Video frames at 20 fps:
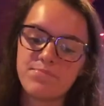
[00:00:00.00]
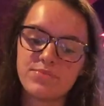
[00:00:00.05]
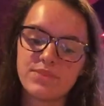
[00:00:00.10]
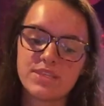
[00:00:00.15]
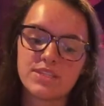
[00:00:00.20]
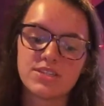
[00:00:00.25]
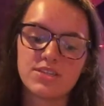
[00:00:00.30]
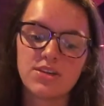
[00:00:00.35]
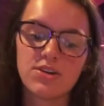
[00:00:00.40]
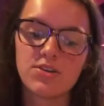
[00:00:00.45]

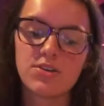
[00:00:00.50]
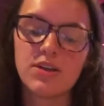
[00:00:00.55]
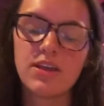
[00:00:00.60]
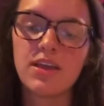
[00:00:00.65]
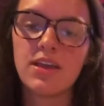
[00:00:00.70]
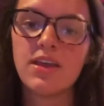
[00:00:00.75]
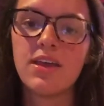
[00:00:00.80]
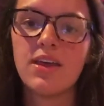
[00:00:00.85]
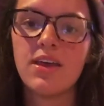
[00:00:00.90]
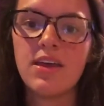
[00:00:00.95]
so
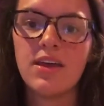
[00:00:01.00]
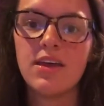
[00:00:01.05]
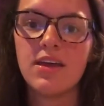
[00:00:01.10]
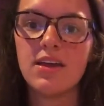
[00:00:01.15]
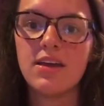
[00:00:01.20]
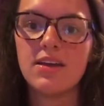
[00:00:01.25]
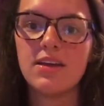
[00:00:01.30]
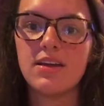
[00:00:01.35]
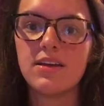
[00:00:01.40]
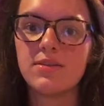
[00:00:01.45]

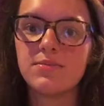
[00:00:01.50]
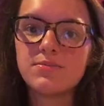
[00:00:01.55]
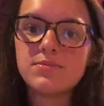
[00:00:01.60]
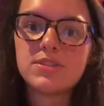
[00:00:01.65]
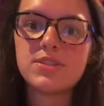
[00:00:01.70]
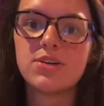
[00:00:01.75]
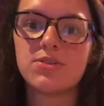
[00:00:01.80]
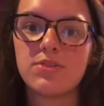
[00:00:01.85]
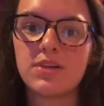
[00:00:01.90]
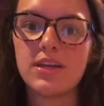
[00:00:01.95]

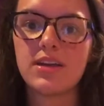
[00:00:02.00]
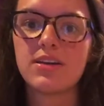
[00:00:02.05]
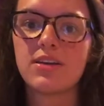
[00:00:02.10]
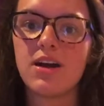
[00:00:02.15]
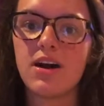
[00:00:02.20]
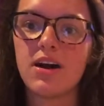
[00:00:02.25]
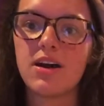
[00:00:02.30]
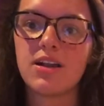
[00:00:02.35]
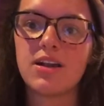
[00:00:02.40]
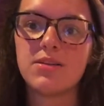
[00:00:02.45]
don't get
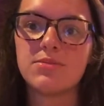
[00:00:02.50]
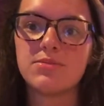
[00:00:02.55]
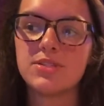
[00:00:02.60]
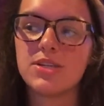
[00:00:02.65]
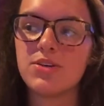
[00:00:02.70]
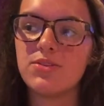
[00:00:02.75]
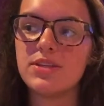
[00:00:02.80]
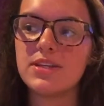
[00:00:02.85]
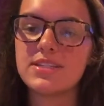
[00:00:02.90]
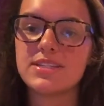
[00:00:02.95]
caught up.
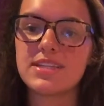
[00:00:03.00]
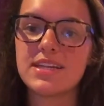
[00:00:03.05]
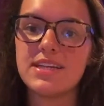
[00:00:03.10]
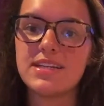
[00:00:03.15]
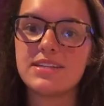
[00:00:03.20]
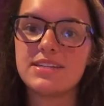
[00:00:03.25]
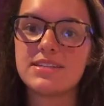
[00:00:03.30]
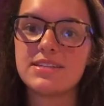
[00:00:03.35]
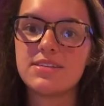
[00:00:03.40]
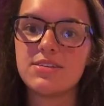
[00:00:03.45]
Don't let
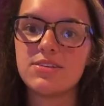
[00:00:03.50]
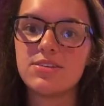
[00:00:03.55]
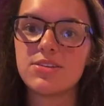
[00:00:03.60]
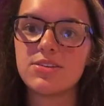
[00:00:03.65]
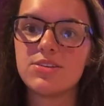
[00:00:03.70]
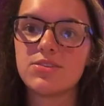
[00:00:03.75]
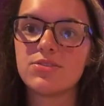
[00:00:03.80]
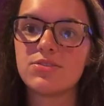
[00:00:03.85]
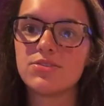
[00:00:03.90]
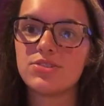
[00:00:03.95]
Satan steal your
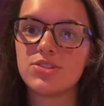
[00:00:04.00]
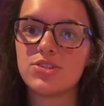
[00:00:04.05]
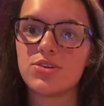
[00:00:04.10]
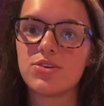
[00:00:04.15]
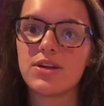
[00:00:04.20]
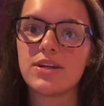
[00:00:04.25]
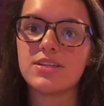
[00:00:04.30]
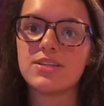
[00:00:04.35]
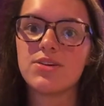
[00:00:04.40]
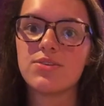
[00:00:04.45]

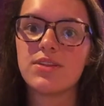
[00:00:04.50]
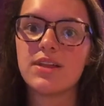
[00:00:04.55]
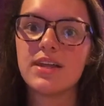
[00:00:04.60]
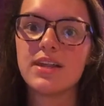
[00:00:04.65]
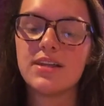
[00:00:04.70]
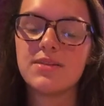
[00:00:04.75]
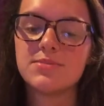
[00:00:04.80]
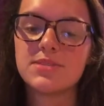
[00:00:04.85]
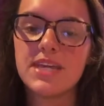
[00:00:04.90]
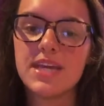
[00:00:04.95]
joy. Don't let
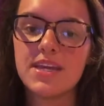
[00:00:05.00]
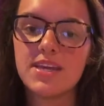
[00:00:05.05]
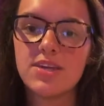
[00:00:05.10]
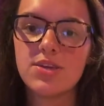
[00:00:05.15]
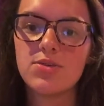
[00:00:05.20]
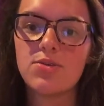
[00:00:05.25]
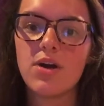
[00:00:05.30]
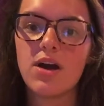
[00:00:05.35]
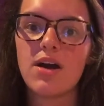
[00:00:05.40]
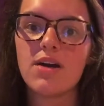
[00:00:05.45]
him take
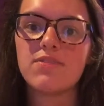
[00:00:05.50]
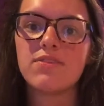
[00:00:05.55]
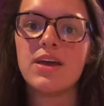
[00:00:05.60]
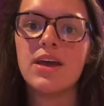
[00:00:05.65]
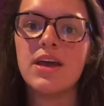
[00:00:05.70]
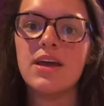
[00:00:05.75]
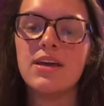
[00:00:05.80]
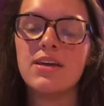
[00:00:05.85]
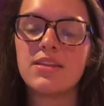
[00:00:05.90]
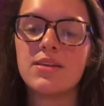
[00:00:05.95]
you off
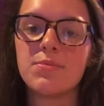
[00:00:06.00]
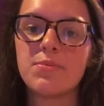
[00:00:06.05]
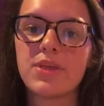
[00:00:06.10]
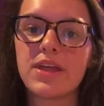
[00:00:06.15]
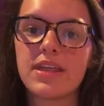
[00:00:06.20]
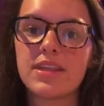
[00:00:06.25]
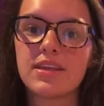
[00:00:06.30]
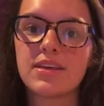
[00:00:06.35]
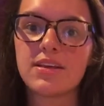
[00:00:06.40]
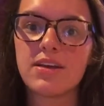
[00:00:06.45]
the
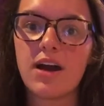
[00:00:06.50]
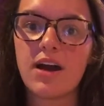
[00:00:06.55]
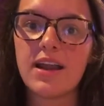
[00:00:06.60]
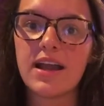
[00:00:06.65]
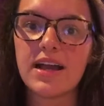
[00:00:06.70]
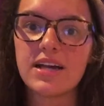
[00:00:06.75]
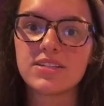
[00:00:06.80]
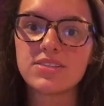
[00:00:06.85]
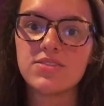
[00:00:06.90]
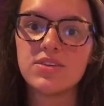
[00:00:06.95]
plan that God
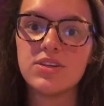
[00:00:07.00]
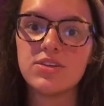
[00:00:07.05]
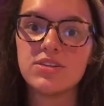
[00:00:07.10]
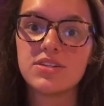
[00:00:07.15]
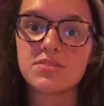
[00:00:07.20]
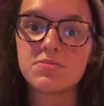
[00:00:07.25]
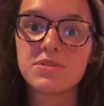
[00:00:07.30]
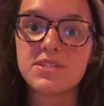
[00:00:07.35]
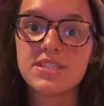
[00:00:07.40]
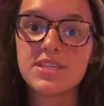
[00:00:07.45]
has for you, the
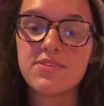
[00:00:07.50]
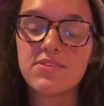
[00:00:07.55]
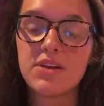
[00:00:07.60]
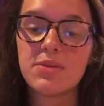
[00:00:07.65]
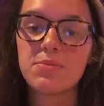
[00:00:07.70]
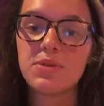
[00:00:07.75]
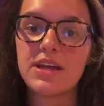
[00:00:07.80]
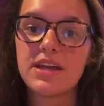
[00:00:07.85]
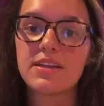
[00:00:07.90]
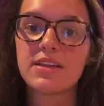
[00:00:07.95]

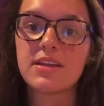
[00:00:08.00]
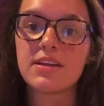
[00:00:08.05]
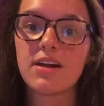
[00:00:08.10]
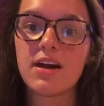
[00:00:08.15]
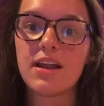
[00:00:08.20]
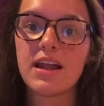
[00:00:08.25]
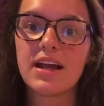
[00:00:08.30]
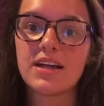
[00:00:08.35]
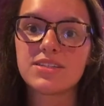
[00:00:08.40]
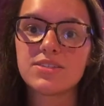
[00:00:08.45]
specific plan that
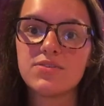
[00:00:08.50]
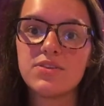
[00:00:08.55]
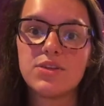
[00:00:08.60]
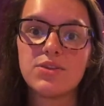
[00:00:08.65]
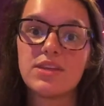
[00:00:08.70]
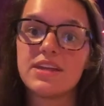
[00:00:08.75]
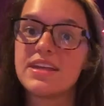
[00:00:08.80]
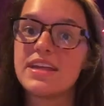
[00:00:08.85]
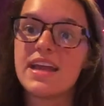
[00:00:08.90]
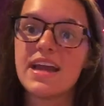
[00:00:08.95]
God has for you,
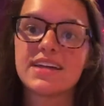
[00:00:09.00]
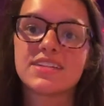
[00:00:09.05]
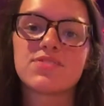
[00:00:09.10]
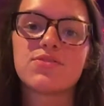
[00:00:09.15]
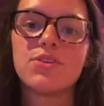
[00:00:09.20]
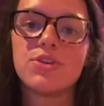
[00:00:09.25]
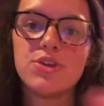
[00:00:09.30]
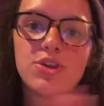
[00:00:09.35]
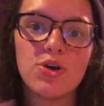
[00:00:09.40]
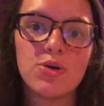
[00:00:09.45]
that he has
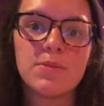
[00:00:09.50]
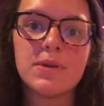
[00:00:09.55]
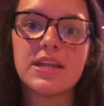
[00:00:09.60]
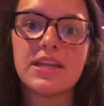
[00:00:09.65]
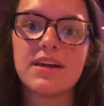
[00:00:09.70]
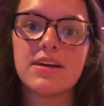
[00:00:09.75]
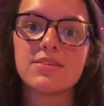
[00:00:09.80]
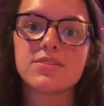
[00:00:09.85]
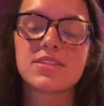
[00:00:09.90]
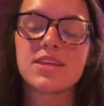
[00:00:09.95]
for nobody
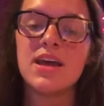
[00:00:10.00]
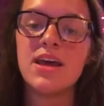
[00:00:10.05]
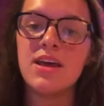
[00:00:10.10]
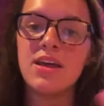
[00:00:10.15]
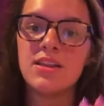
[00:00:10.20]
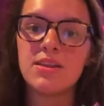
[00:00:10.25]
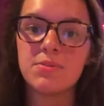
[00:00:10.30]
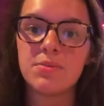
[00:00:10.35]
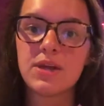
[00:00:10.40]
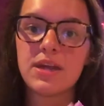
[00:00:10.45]
else.
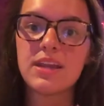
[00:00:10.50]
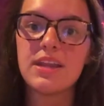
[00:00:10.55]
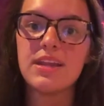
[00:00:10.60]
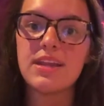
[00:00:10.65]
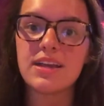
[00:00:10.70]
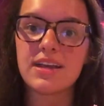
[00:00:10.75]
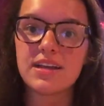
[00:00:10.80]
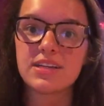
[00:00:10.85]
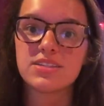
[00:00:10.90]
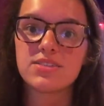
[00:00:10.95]
The plan he
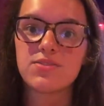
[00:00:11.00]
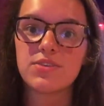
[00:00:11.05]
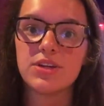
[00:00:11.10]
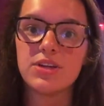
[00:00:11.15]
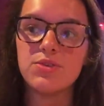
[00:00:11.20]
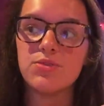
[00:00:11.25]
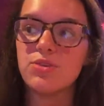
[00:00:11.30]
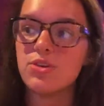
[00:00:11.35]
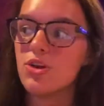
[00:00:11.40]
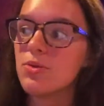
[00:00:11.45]
has for
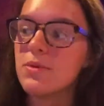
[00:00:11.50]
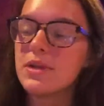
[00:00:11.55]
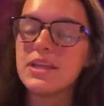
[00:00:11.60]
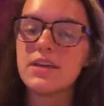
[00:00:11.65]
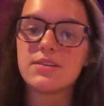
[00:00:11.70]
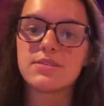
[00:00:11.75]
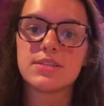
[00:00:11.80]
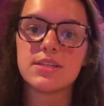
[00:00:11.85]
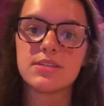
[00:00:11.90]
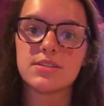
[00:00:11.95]
you, nobody
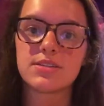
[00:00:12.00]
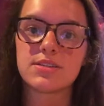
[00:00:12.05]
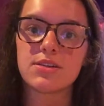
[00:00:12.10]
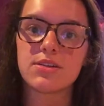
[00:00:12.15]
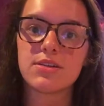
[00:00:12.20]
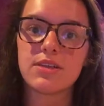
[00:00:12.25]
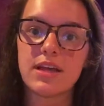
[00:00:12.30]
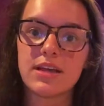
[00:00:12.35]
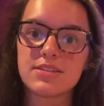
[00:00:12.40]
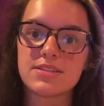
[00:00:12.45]
else on this
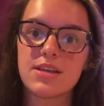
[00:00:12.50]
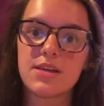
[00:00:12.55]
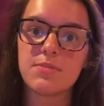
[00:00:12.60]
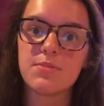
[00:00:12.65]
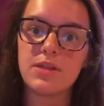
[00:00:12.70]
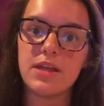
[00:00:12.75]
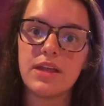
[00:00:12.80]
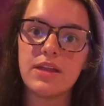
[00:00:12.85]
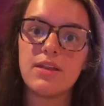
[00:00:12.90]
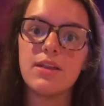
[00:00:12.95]
earth has
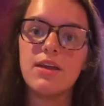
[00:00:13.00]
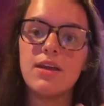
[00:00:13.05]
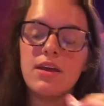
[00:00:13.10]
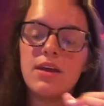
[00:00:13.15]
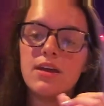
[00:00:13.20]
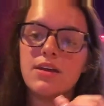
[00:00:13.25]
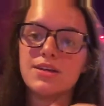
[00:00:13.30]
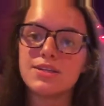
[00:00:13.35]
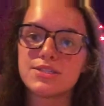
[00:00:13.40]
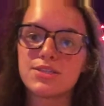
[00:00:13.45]
that plan.
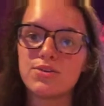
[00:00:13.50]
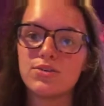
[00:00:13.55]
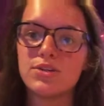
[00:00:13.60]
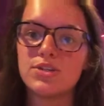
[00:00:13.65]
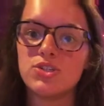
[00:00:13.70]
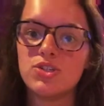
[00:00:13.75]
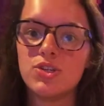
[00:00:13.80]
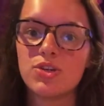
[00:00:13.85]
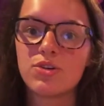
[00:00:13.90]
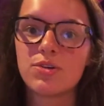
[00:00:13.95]
So it
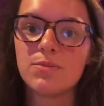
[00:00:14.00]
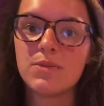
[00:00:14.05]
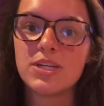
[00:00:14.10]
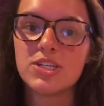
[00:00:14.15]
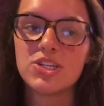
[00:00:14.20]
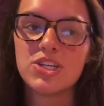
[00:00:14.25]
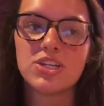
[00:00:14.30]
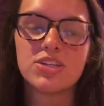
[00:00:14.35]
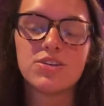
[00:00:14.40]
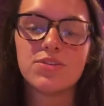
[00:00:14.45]
is your
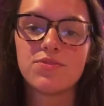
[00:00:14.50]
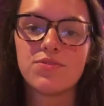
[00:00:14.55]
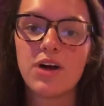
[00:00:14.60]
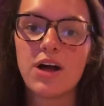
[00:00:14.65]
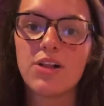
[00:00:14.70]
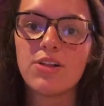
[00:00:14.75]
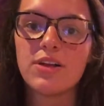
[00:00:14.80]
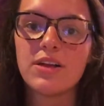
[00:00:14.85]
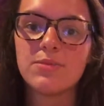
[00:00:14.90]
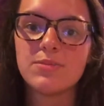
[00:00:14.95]
mission to
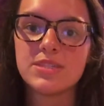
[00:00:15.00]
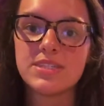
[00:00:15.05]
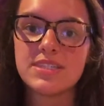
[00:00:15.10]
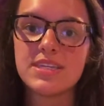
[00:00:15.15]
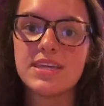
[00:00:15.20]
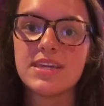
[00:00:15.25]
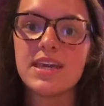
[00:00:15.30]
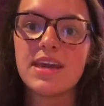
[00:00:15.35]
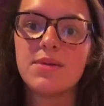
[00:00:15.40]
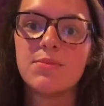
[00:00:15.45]
follow him and
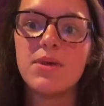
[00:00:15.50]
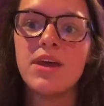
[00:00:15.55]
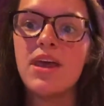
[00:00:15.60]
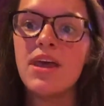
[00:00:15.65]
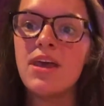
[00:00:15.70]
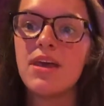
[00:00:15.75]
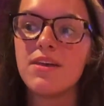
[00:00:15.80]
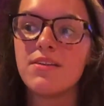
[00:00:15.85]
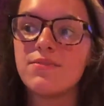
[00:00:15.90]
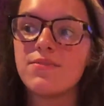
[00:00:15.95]
seek him
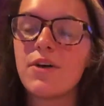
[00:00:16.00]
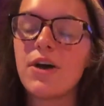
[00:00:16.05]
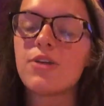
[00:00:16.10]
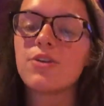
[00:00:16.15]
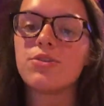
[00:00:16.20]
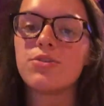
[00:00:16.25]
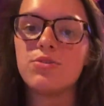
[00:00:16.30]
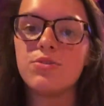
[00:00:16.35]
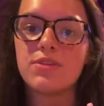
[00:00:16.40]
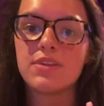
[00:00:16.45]
and
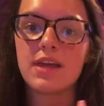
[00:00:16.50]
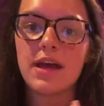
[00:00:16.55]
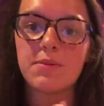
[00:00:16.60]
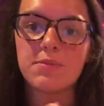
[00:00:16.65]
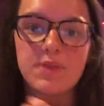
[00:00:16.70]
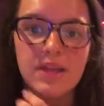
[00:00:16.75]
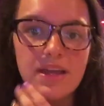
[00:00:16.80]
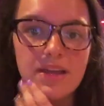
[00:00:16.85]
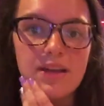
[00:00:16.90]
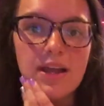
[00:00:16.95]
follow through with
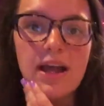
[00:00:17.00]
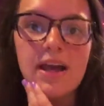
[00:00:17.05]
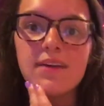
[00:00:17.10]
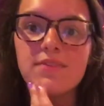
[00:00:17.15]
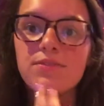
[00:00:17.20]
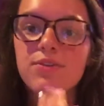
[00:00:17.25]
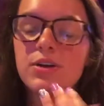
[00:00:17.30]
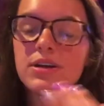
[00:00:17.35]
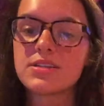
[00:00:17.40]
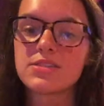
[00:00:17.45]
that plan
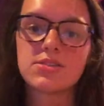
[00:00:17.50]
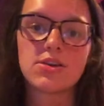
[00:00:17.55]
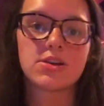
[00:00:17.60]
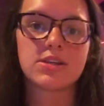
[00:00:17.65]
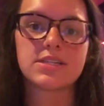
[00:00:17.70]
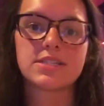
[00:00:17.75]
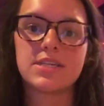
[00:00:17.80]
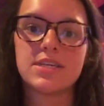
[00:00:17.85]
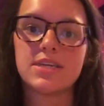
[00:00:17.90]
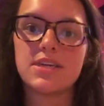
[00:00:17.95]
for as
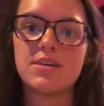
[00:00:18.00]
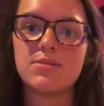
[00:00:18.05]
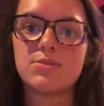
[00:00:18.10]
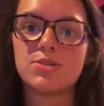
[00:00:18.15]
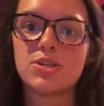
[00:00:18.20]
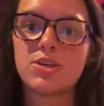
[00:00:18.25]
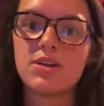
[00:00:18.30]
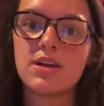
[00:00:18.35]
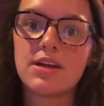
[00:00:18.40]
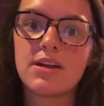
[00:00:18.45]
long as he
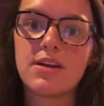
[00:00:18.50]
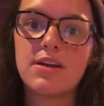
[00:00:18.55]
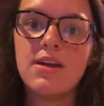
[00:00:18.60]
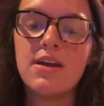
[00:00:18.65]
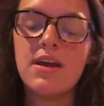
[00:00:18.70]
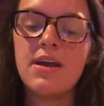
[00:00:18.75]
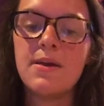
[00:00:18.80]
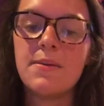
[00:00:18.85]
keeps you here.